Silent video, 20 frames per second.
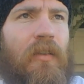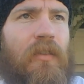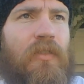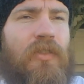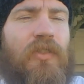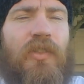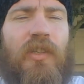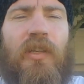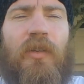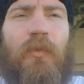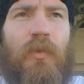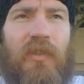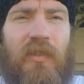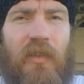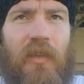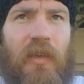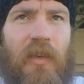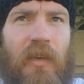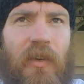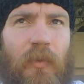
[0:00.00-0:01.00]
she was
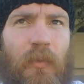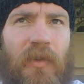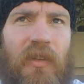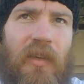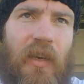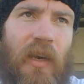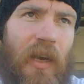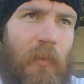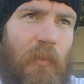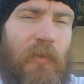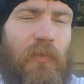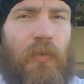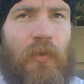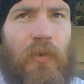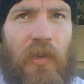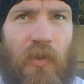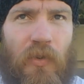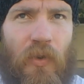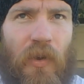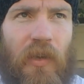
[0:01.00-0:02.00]
there with God before
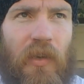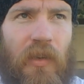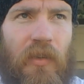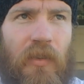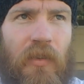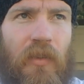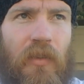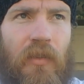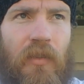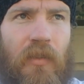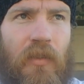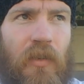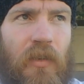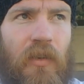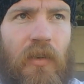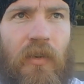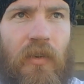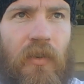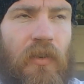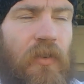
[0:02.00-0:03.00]
he created
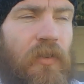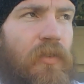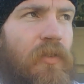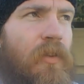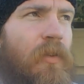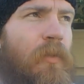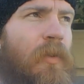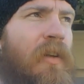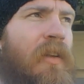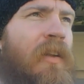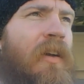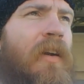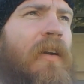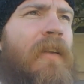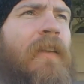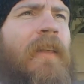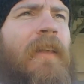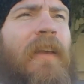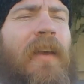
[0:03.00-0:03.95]
the earth or whatnot.